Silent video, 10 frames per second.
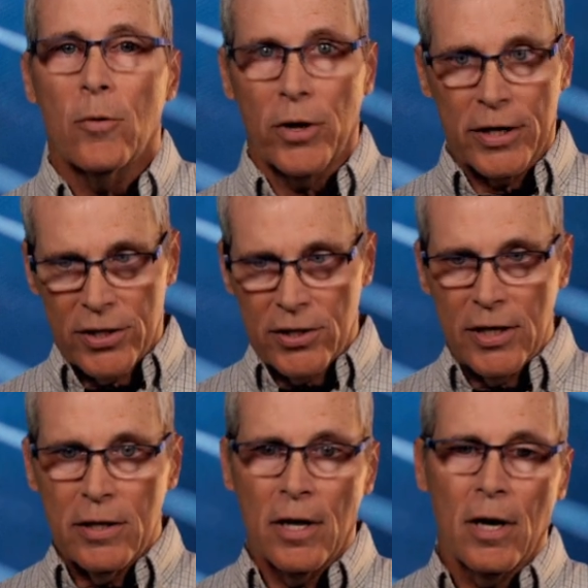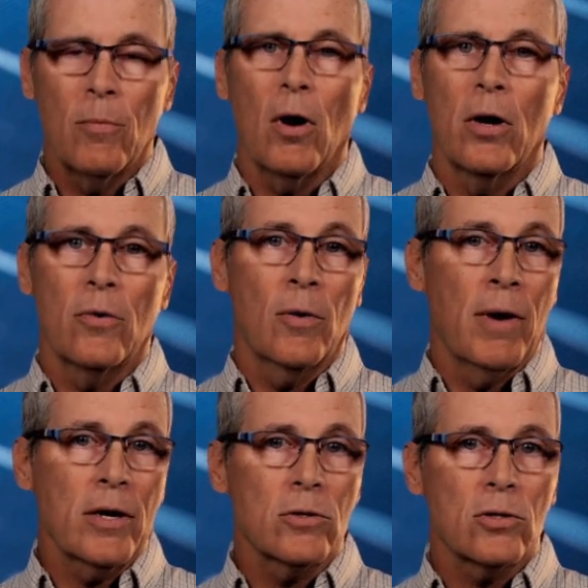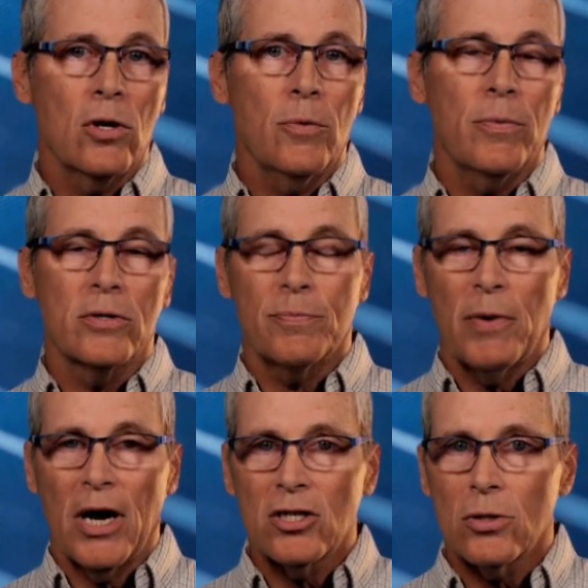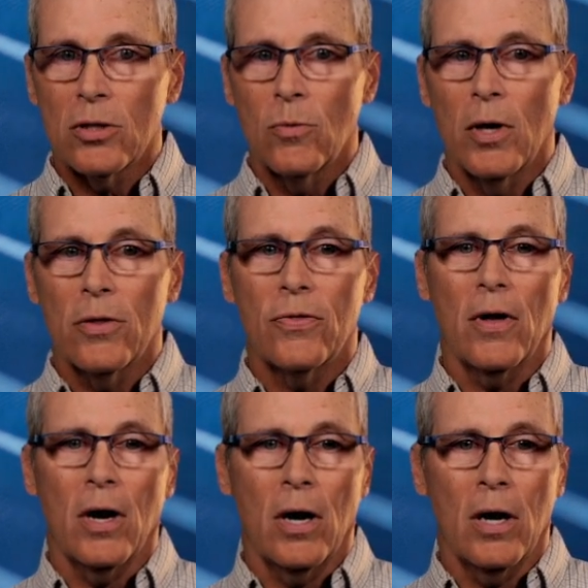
And we can see them under a microscope, especially with